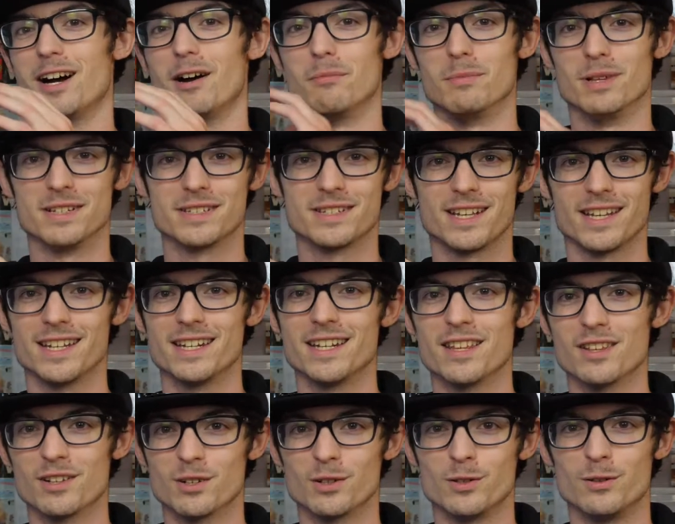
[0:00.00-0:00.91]
Let's get
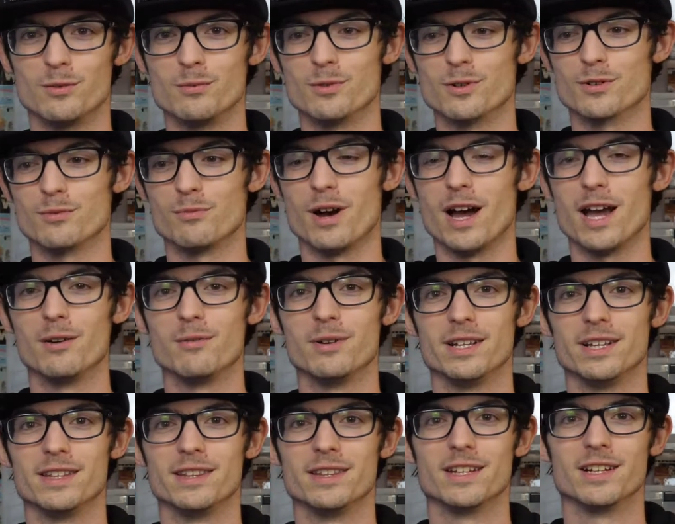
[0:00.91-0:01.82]
another Clone Wars
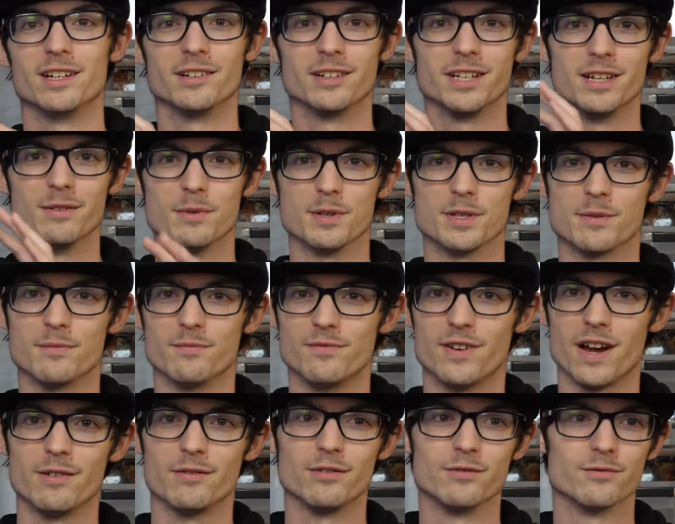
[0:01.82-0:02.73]
Y-Wing in there, give it some
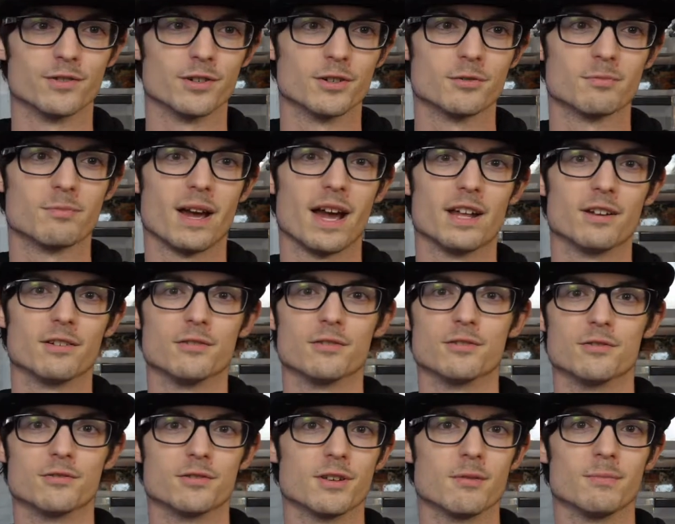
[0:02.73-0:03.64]
501st
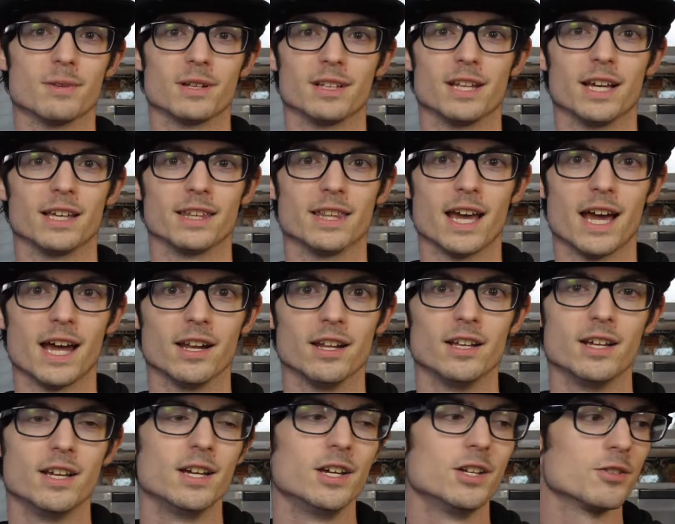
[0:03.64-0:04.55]
patterns or something like that.
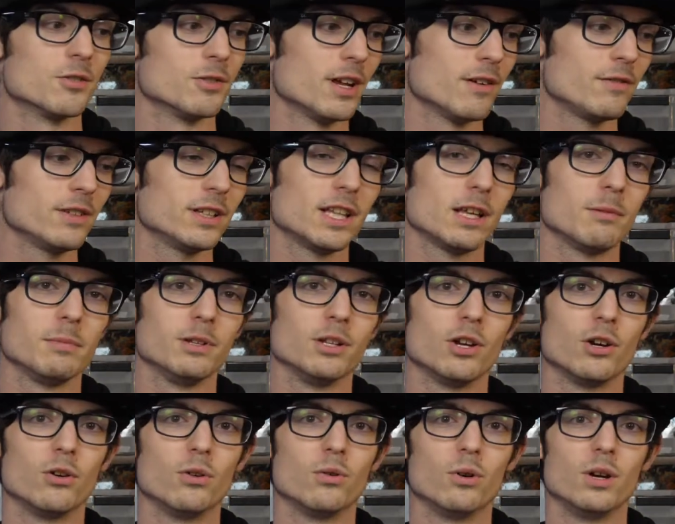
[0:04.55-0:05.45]
So definitely let me
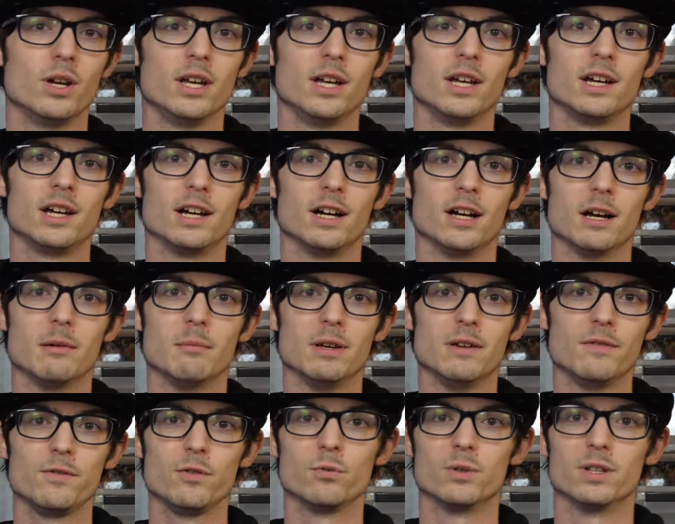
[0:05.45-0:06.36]
know
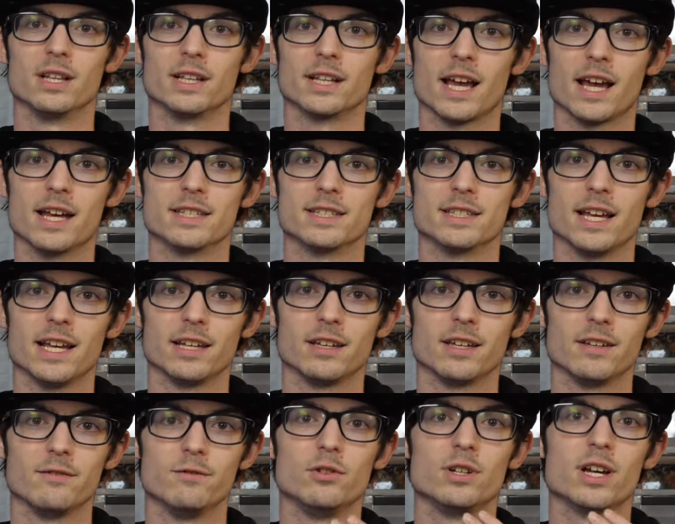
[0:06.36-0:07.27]
if you guys
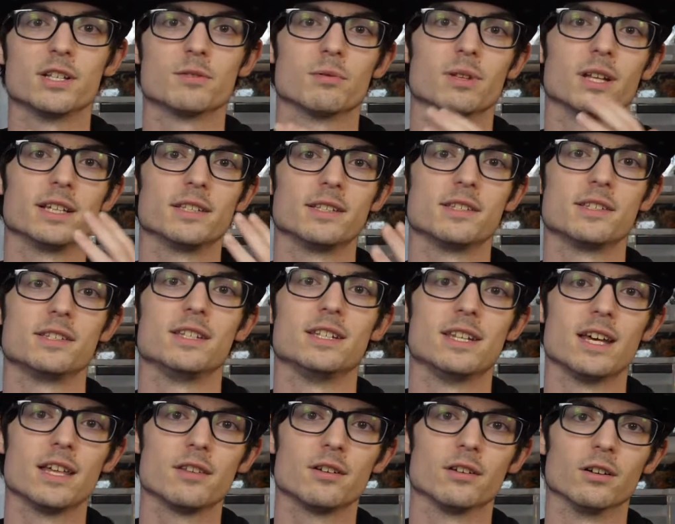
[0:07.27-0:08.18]
would like to see
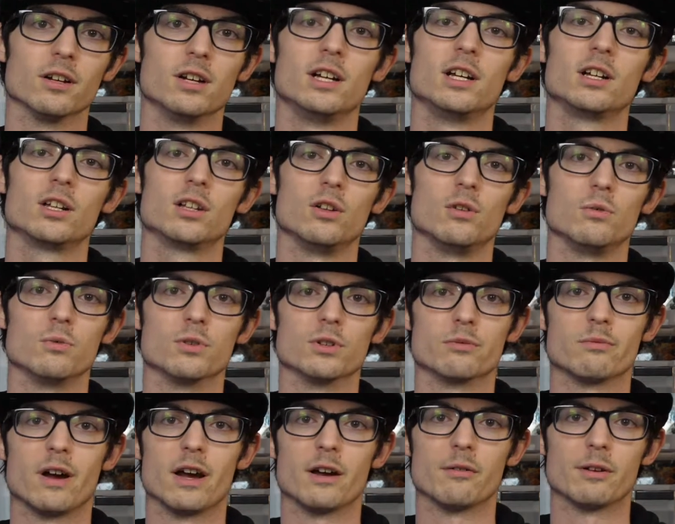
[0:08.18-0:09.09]
another Clone
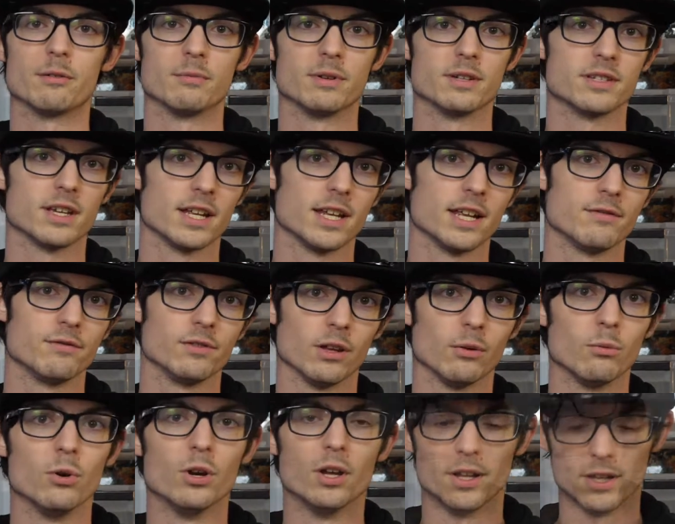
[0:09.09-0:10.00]
Wars Y-Wing, because I definitely
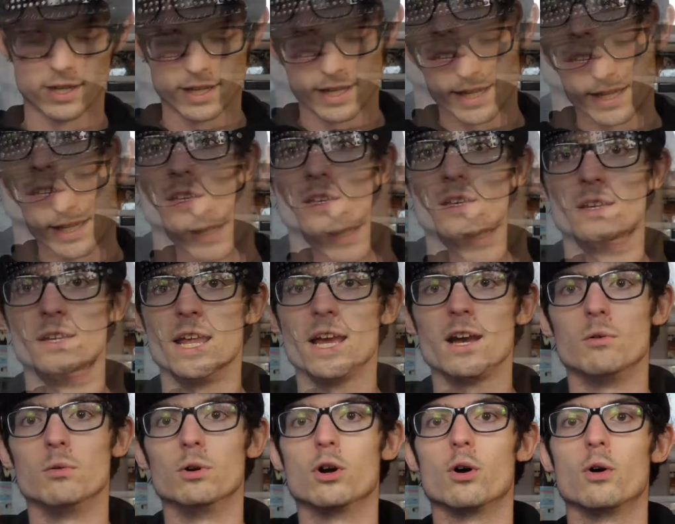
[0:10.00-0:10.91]
would.
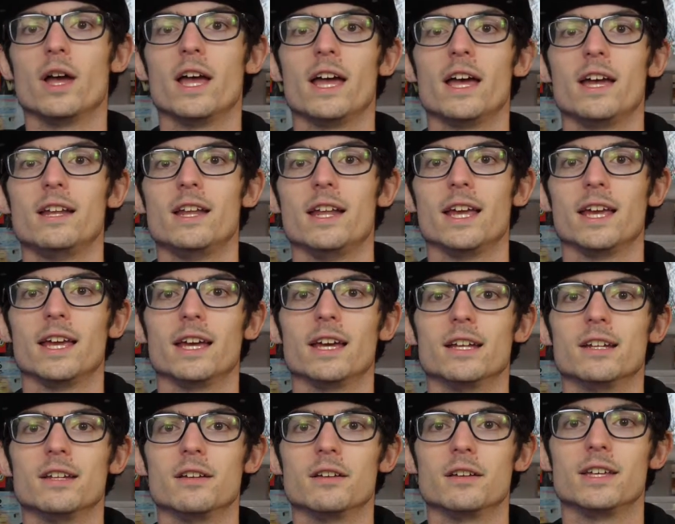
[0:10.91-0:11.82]
Now we'll go ahead
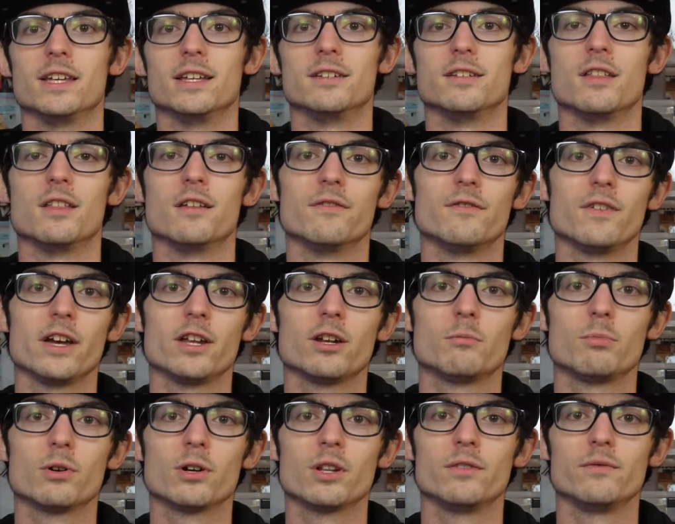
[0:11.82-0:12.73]
and get to the final
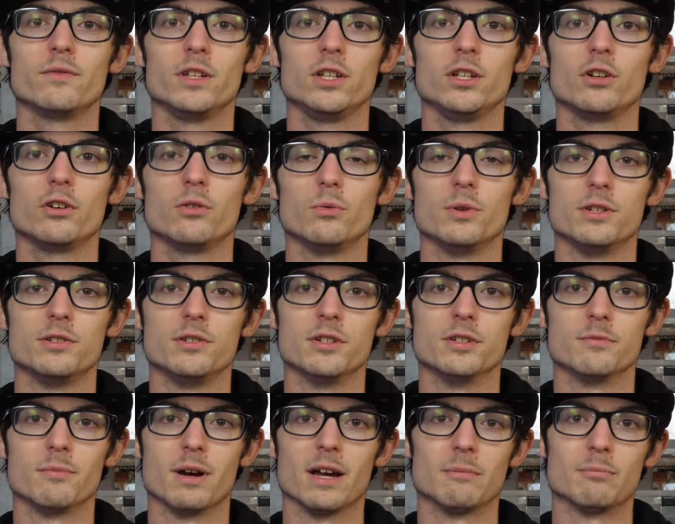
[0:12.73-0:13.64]
part of the video, which is
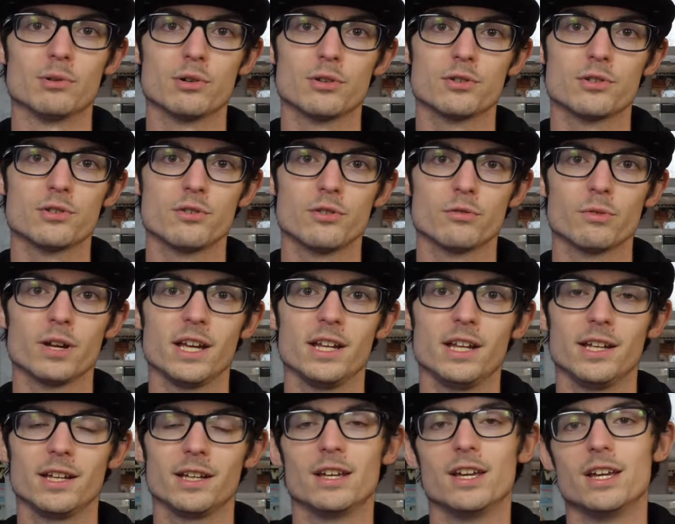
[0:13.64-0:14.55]
my personal
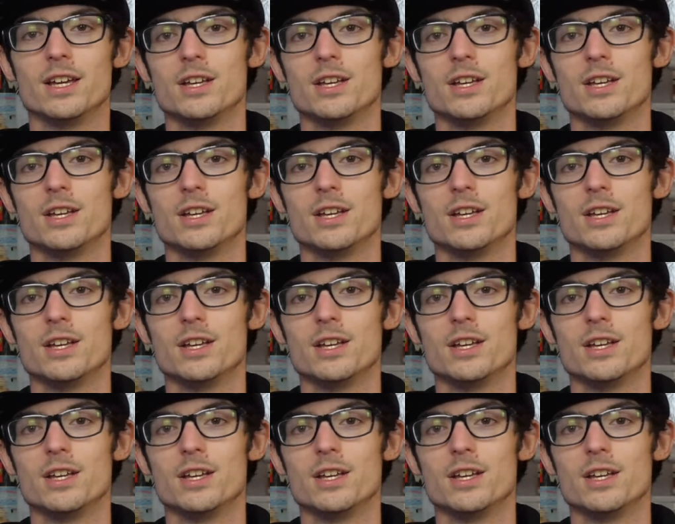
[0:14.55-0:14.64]
rating.